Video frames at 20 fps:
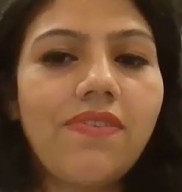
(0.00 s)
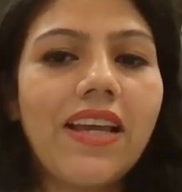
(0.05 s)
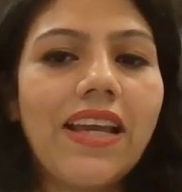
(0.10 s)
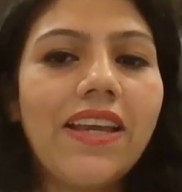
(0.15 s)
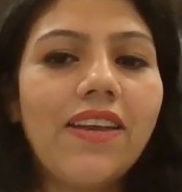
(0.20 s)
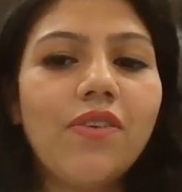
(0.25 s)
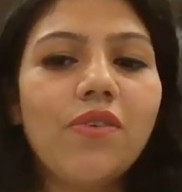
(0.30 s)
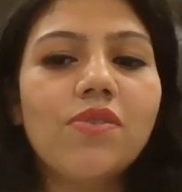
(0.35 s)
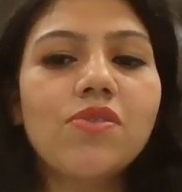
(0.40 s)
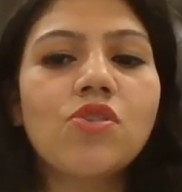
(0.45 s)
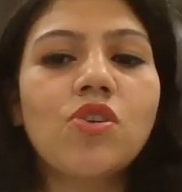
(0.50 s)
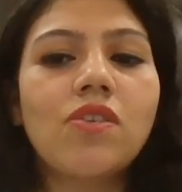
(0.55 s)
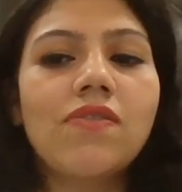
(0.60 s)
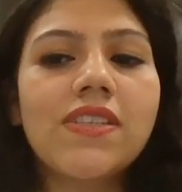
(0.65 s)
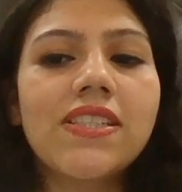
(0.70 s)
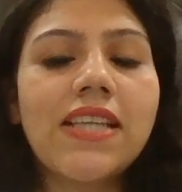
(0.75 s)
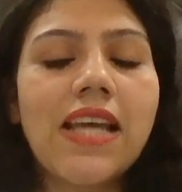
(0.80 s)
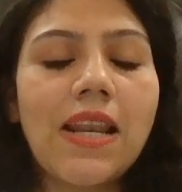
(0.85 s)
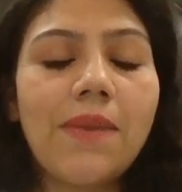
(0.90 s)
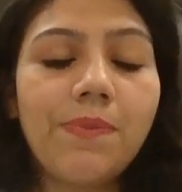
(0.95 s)
Flying Crews is
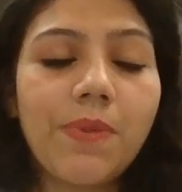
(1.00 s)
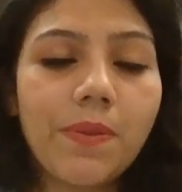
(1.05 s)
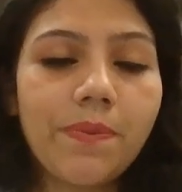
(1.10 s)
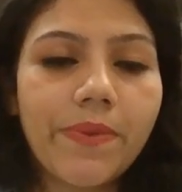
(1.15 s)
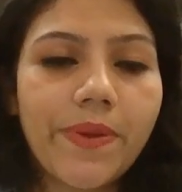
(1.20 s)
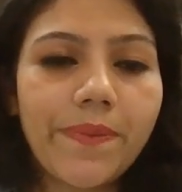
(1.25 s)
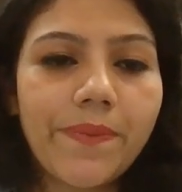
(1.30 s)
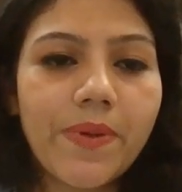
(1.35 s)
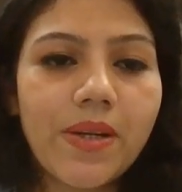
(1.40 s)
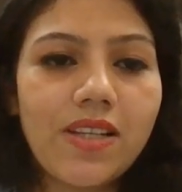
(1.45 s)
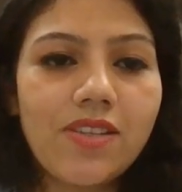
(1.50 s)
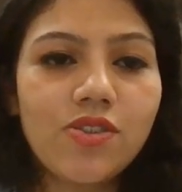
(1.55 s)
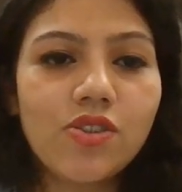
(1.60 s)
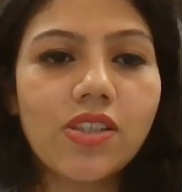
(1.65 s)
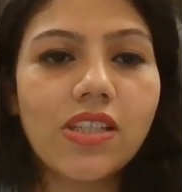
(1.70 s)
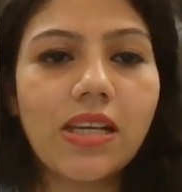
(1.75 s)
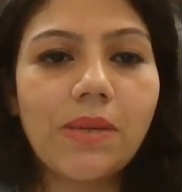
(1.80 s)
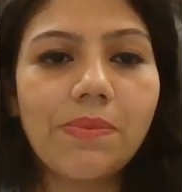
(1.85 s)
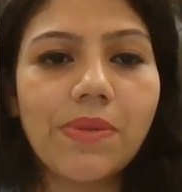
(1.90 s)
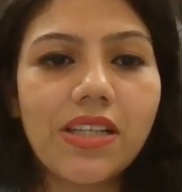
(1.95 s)
always helping people
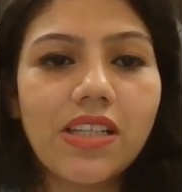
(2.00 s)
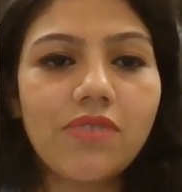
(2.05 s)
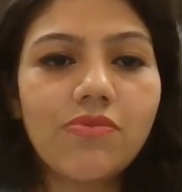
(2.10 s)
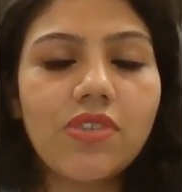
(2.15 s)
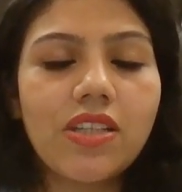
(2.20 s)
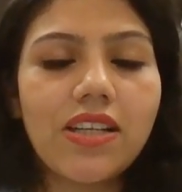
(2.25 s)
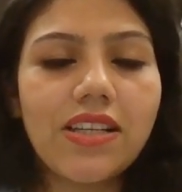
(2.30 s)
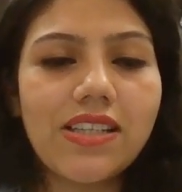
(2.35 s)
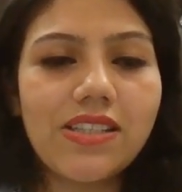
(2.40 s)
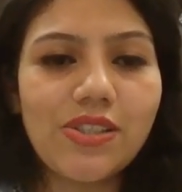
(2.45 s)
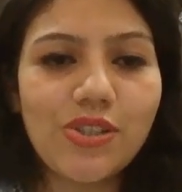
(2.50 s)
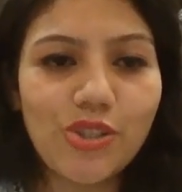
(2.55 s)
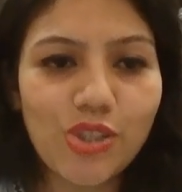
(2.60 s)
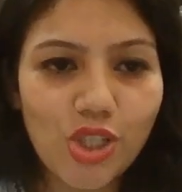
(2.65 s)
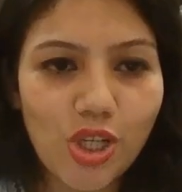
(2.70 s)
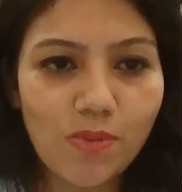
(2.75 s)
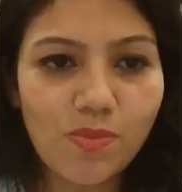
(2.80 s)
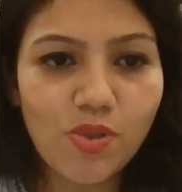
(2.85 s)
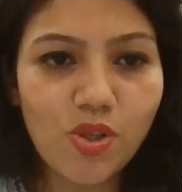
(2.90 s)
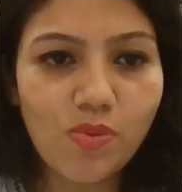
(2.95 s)
to get updated with the
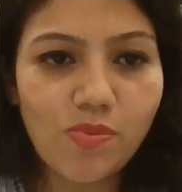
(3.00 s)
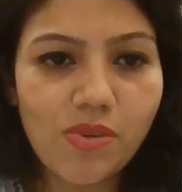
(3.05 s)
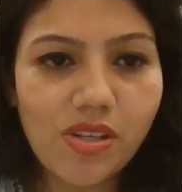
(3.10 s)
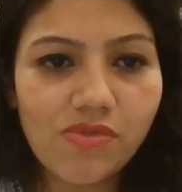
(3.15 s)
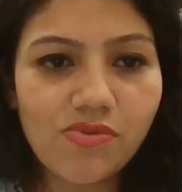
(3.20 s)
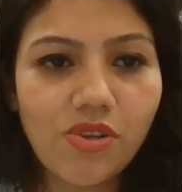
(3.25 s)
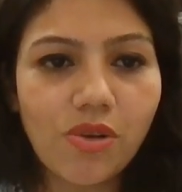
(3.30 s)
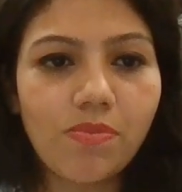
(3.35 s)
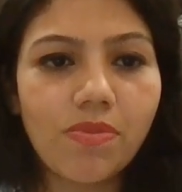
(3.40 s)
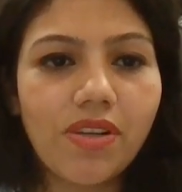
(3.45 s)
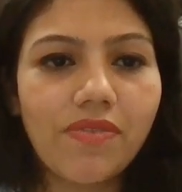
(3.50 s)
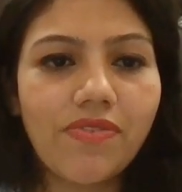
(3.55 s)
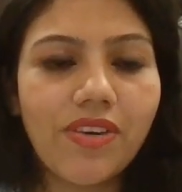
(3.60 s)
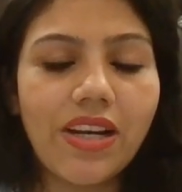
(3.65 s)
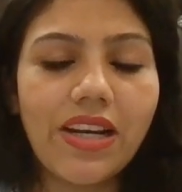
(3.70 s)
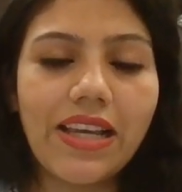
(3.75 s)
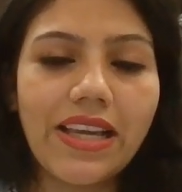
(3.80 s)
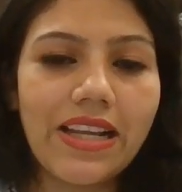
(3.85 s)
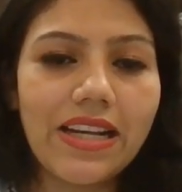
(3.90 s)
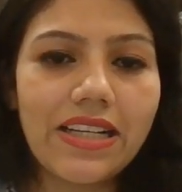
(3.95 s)
recent job openings from
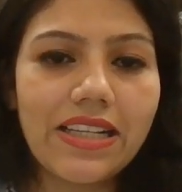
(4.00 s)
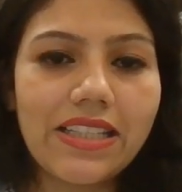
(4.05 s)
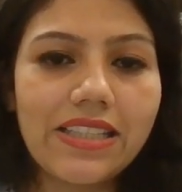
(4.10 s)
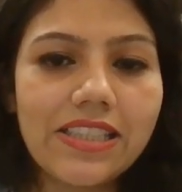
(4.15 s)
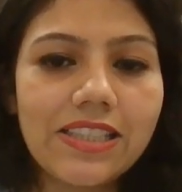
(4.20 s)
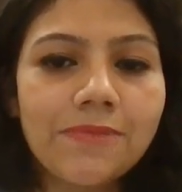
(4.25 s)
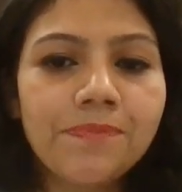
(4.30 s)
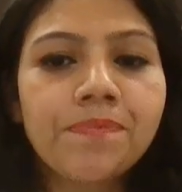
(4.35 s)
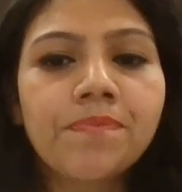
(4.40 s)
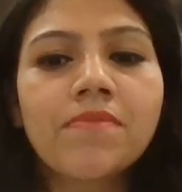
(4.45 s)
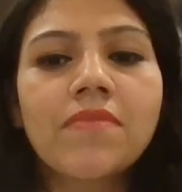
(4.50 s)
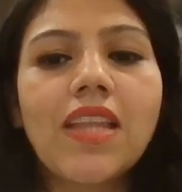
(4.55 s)
different airlines.